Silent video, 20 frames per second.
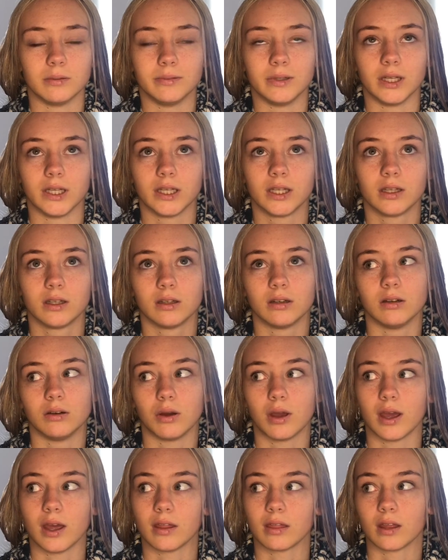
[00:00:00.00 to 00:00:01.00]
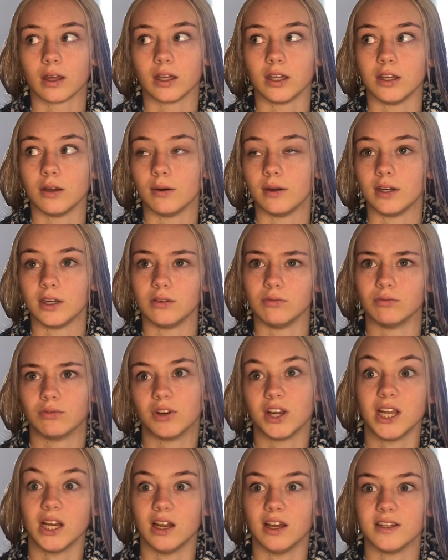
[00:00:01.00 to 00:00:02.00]
like, okay, thank you, I didn't
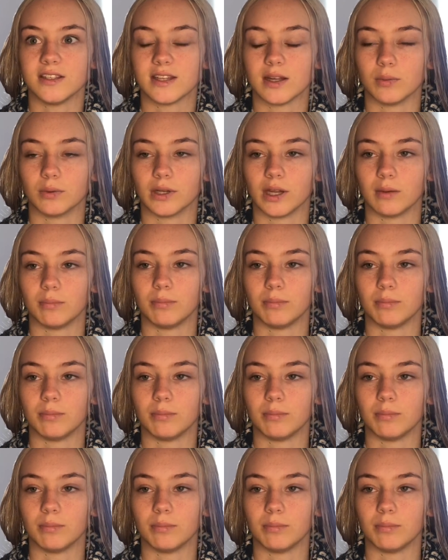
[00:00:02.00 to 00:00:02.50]
realize they were that